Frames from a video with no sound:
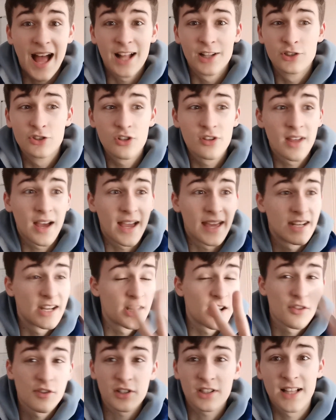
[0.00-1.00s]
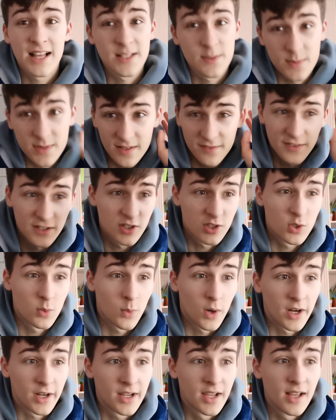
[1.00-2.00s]
I'll do that in another class once I finish the
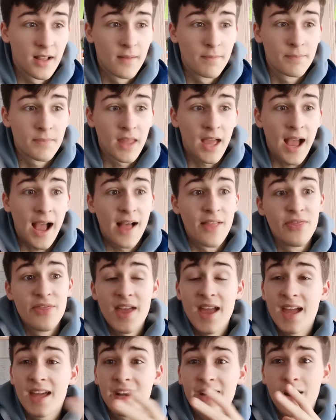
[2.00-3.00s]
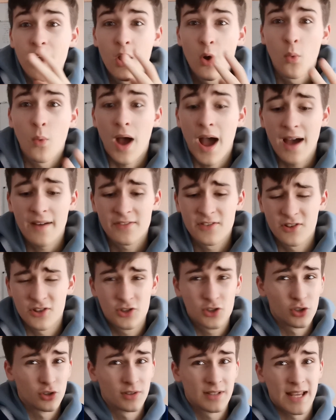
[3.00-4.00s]
work. And then after the
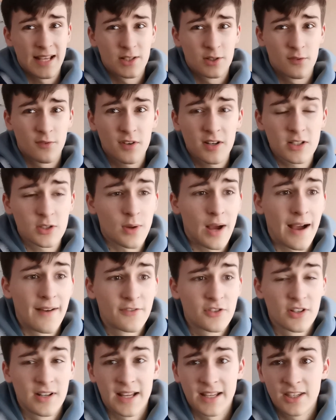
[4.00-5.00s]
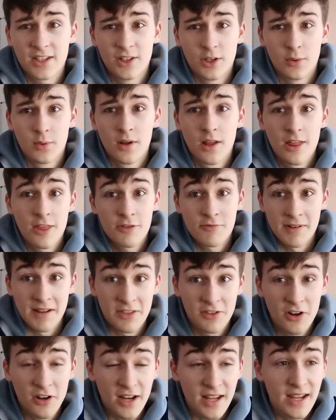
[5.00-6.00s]
school day is over, so after
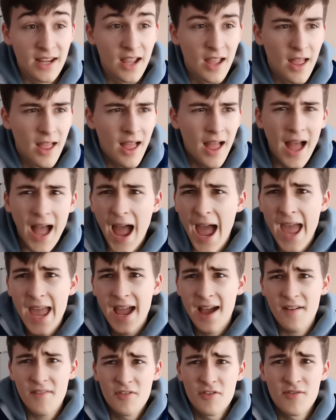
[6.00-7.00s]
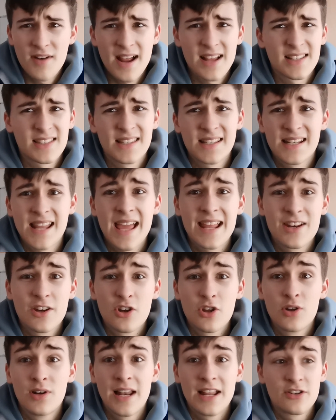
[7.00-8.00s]
3:30, I have the rest of the day to
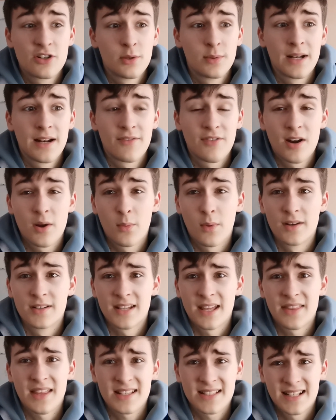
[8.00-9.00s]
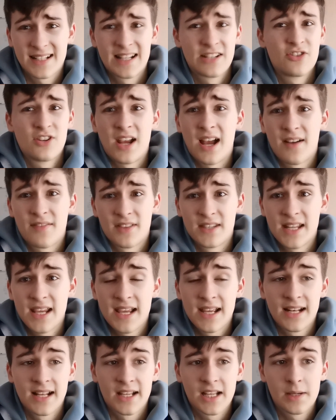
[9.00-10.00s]
do literally whatever I want. And that's literally half the
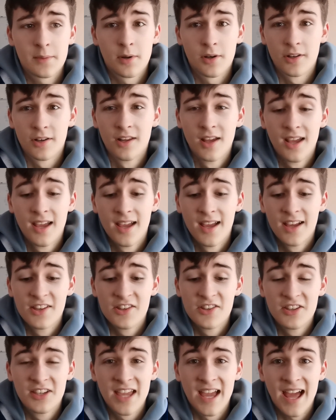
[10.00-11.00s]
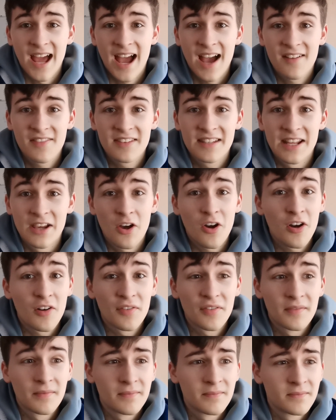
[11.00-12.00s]
day. Come on, you get half the day
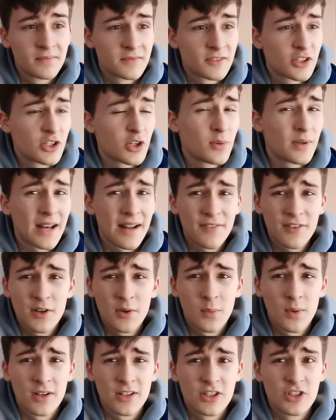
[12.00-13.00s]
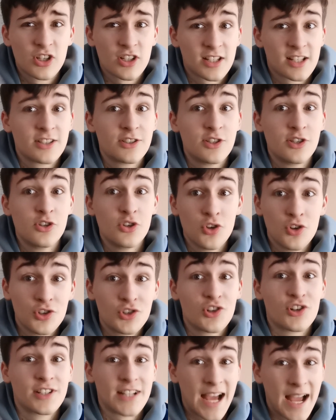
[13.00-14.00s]
off, do whatever you want just because you
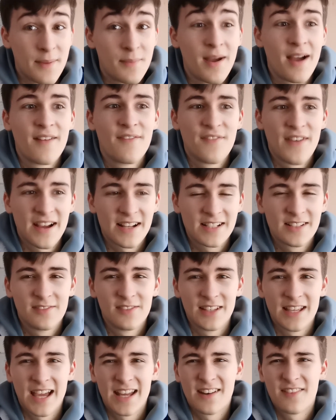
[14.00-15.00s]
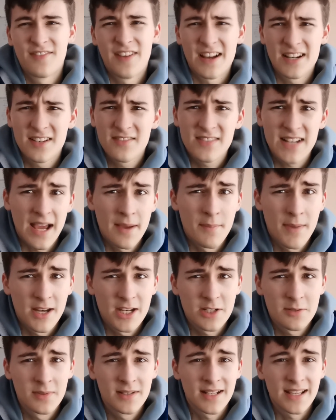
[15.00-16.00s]
used your time effectively. And effective time
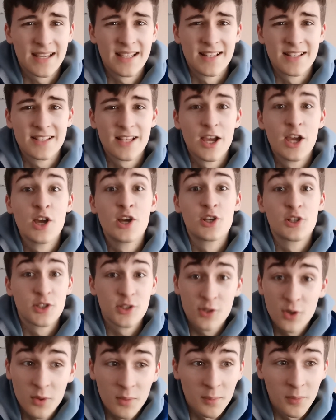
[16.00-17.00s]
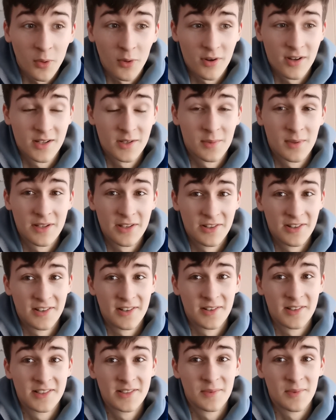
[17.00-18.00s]
management is so important when you're